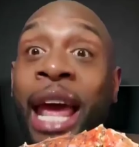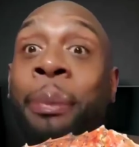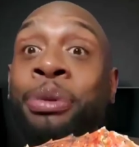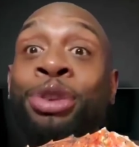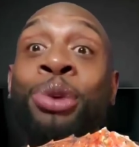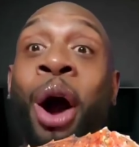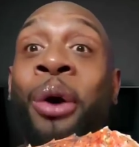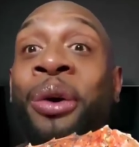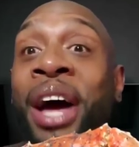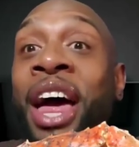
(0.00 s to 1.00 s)
It helps us
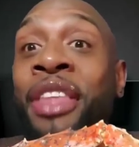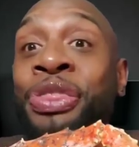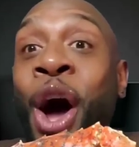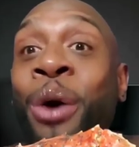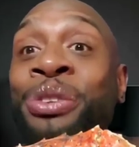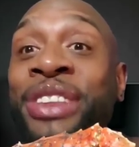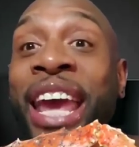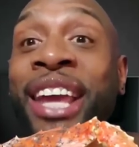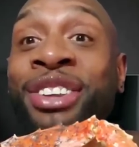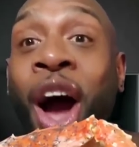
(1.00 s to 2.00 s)
grow. Those
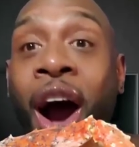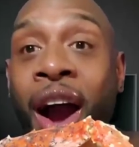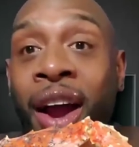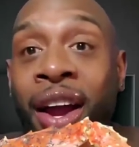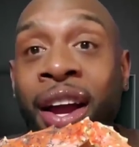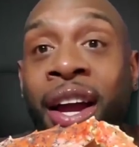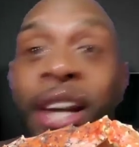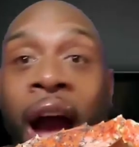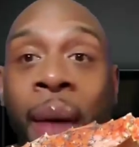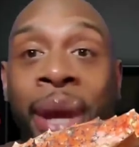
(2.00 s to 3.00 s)
things are
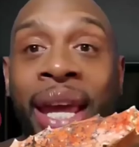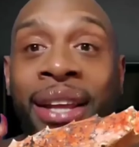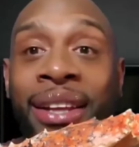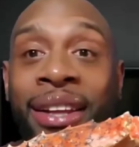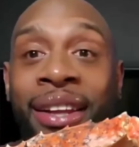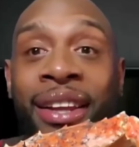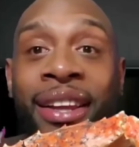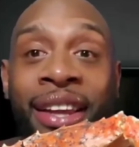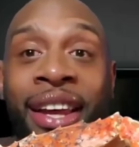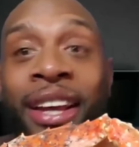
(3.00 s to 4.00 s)
comment,
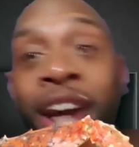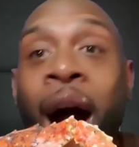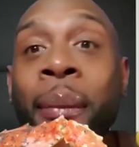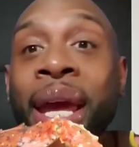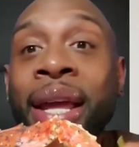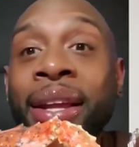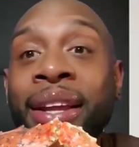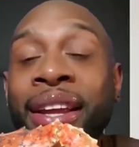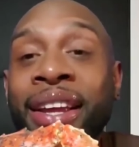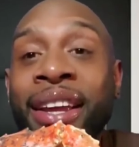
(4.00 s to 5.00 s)
comment,
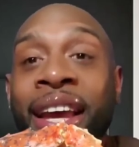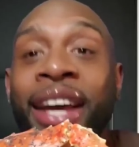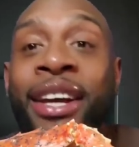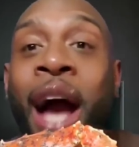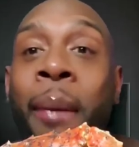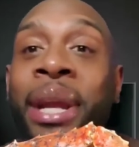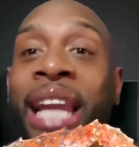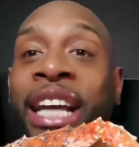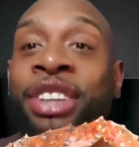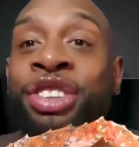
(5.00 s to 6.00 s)

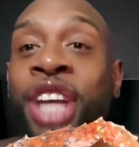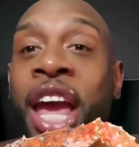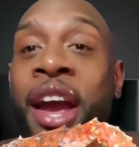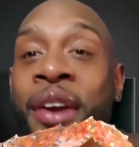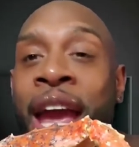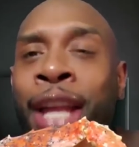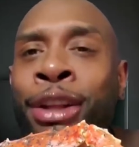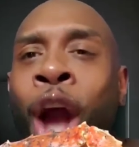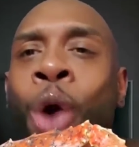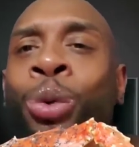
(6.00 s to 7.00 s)
comment, like, share,
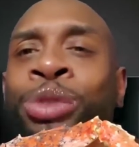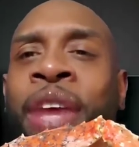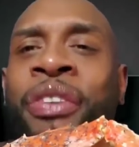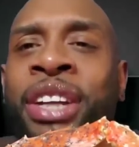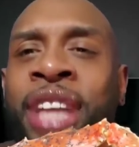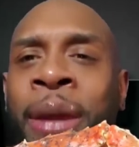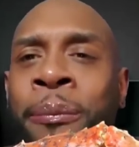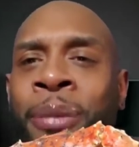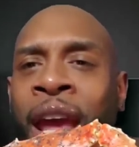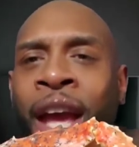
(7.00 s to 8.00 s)
and go take for the team.
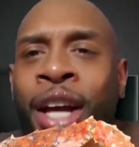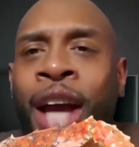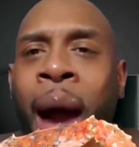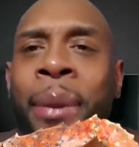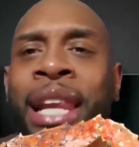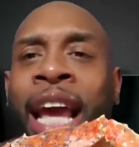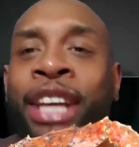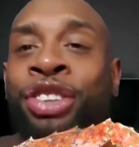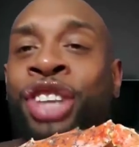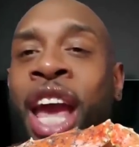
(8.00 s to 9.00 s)
Comment,
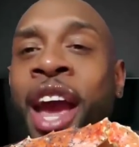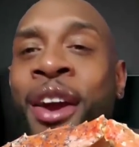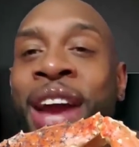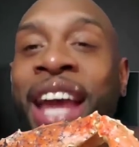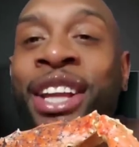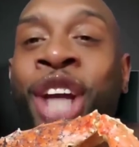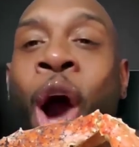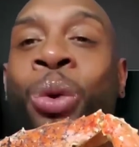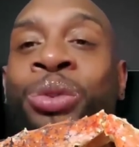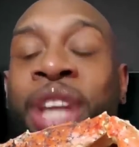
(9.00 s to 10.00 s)
like, share, and
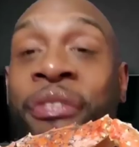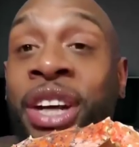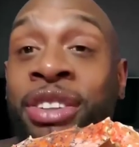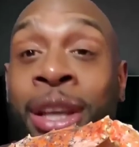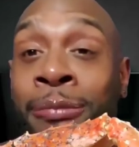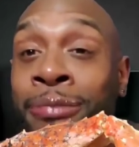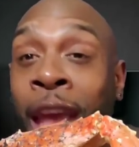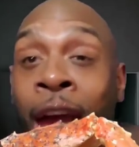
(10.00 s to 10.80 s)
don't for the team.